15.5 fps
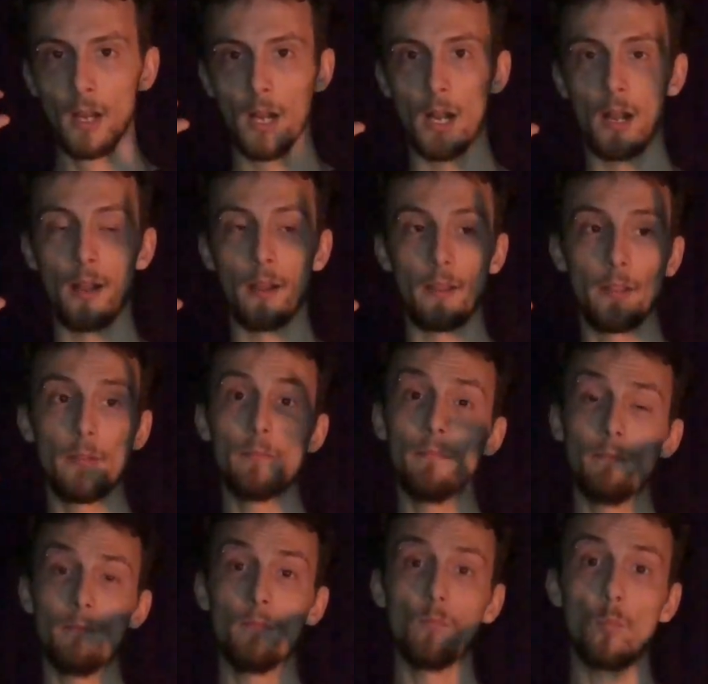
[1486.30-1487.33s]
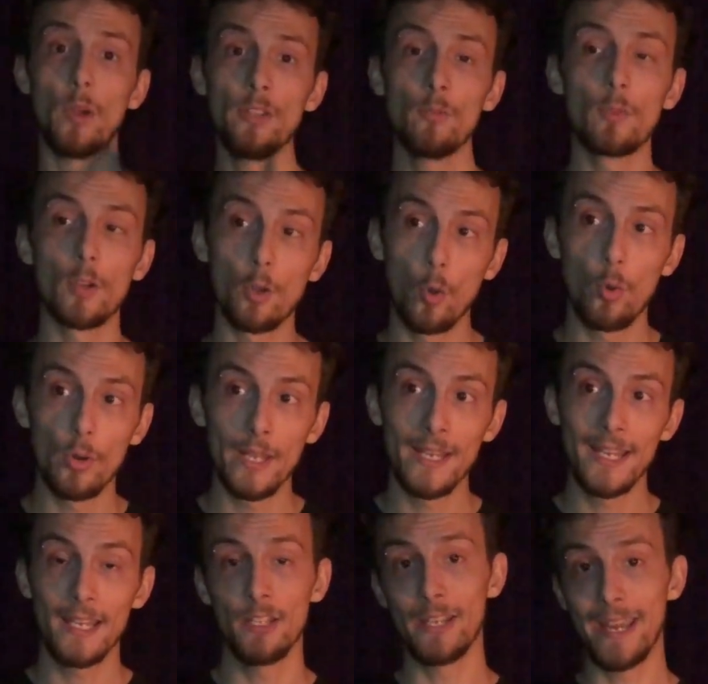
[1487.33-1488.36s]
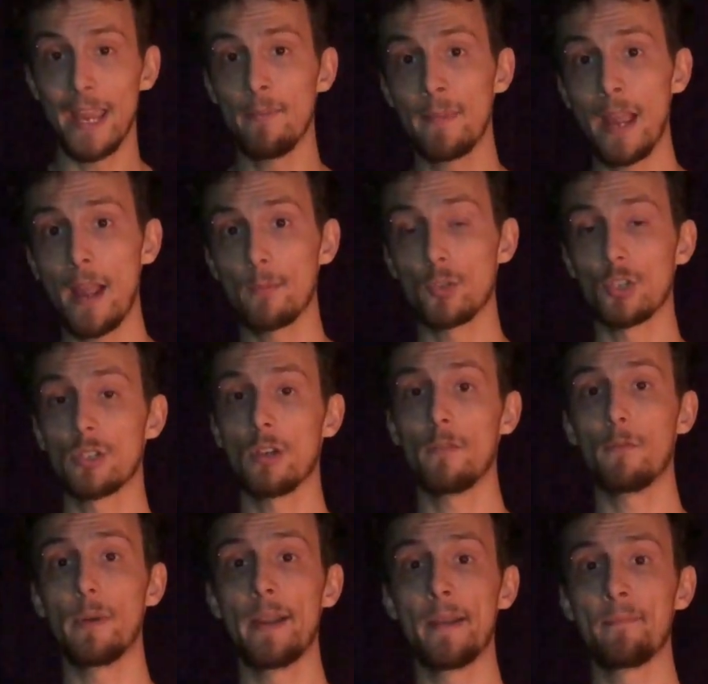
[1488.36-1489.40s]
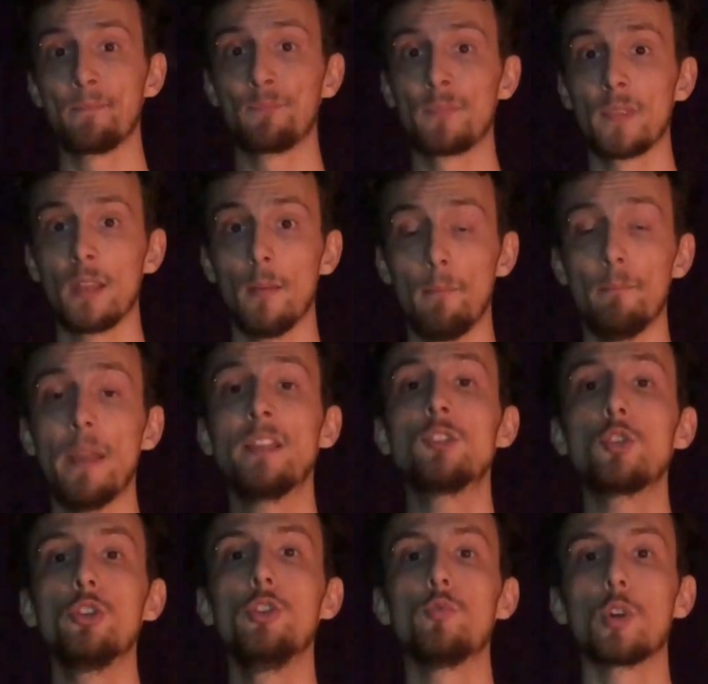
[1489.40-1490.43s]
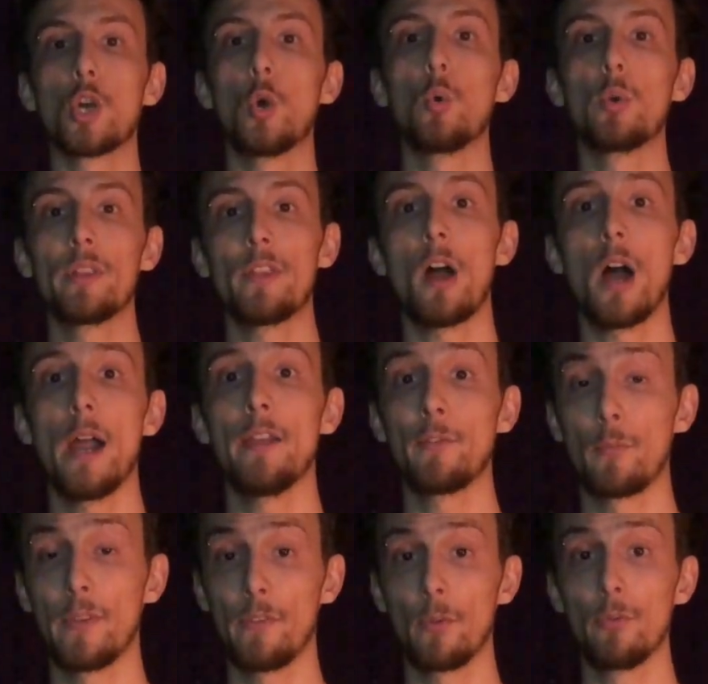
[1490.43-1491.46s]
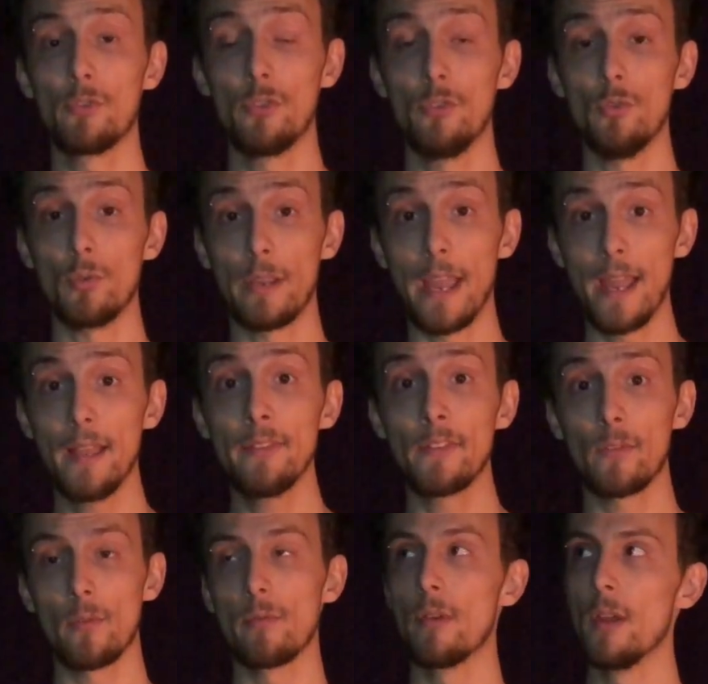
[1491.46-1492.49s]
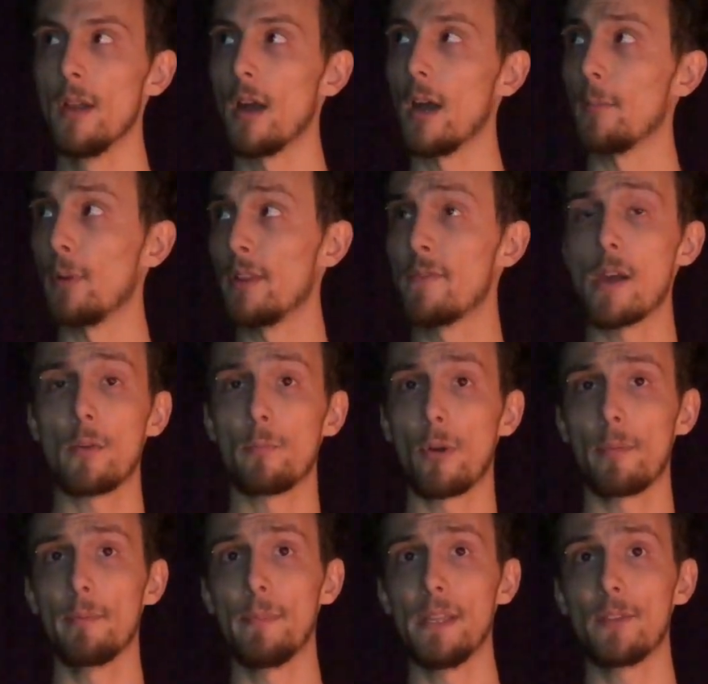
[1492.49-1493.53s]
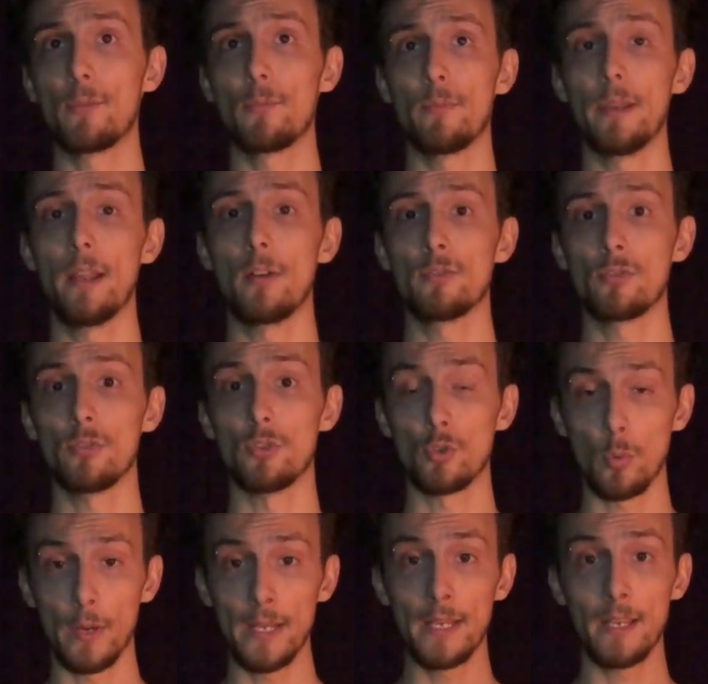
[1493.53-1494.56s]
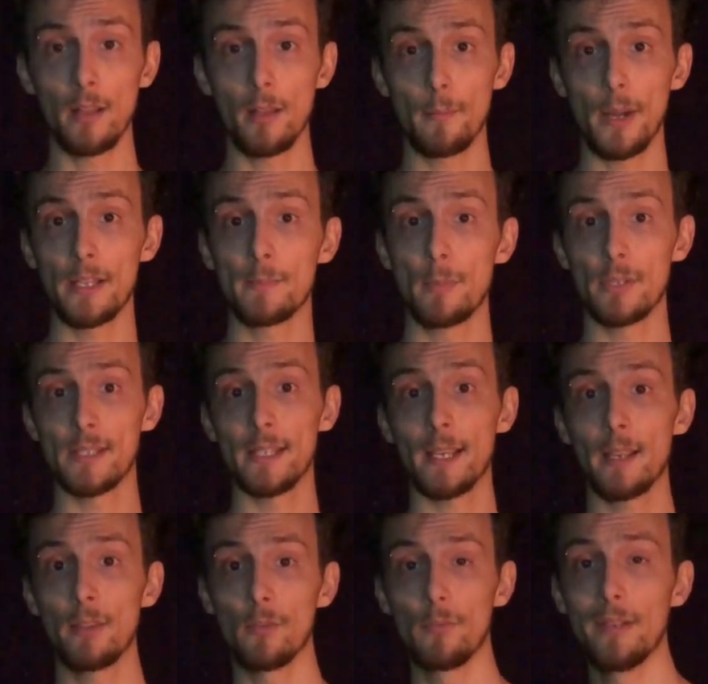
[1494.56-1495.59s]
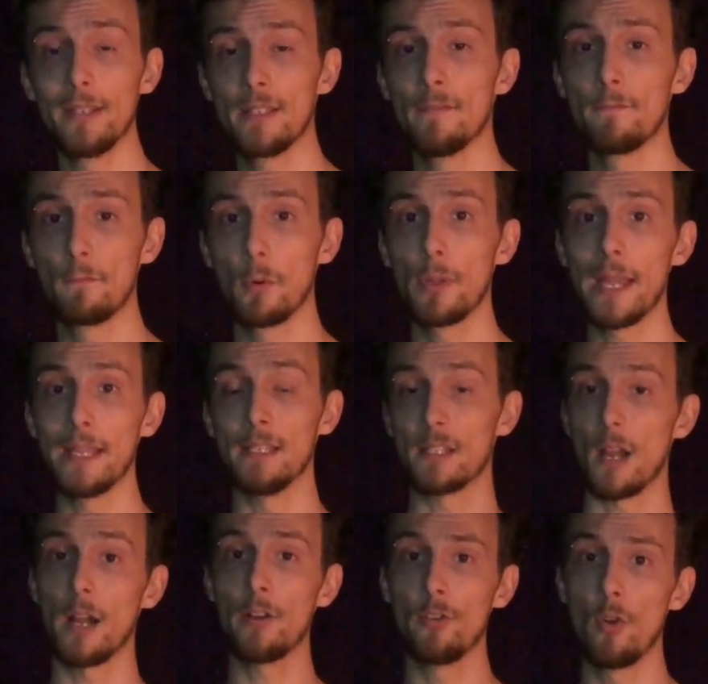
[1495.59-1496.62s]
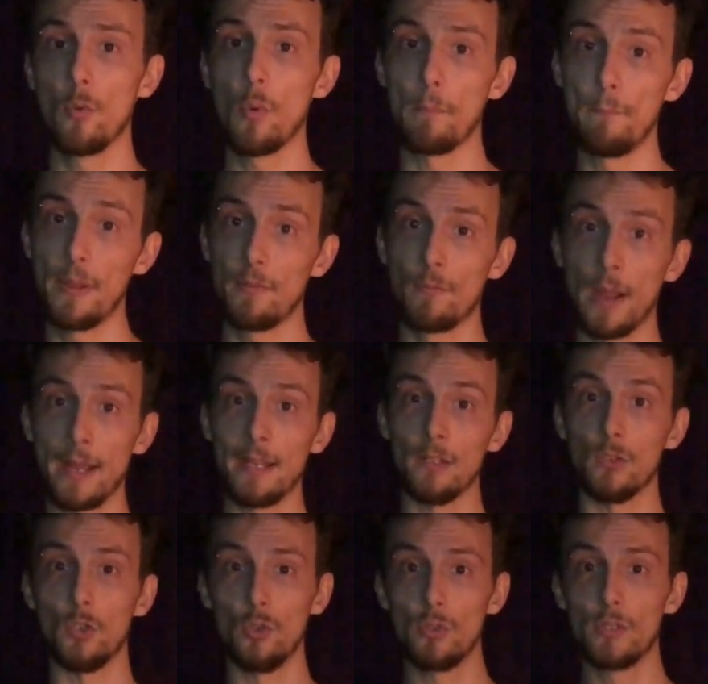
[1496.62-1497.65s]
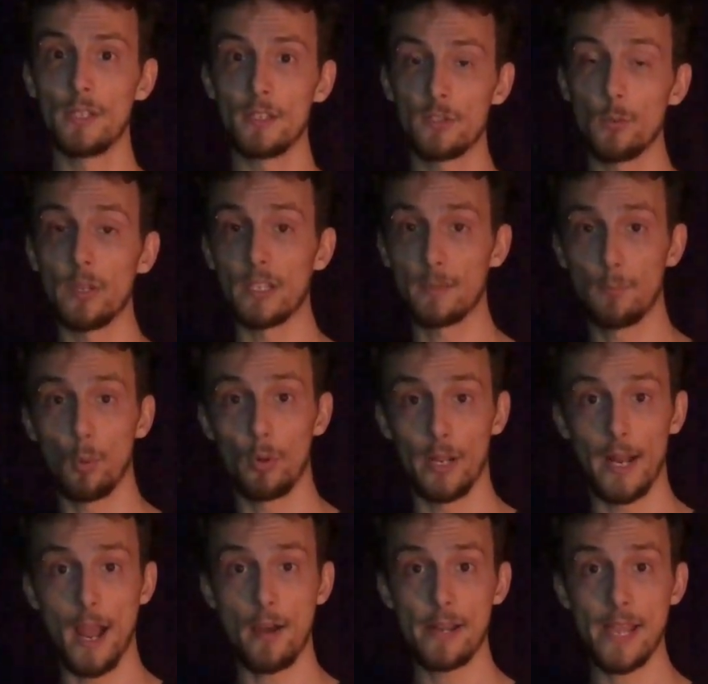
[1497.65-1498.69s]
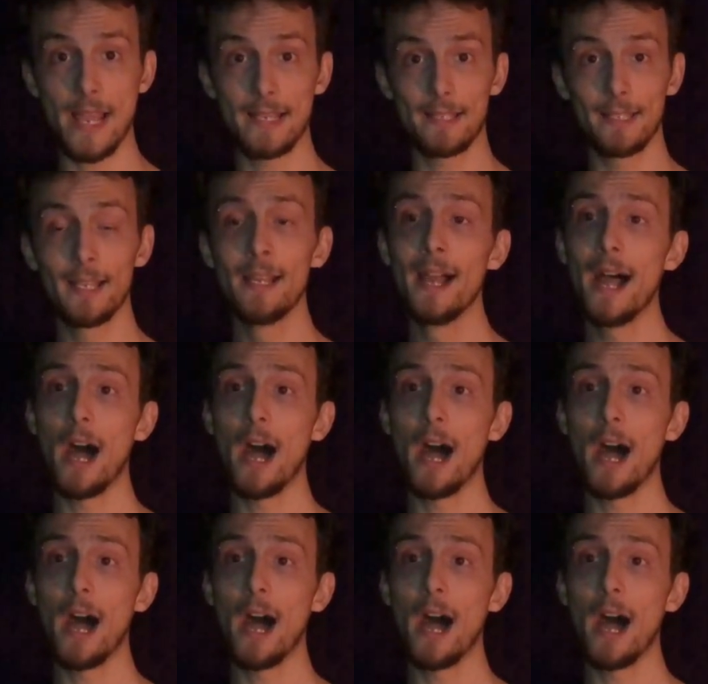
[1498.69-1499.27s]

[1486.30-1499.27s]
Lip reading: When you're recording in your game capture software, make sure you record at the highest resolution you can. So I believe that'll probably be 320 kilobytes per second. The reason for that is I don't know what bitrate it uses to export it out as.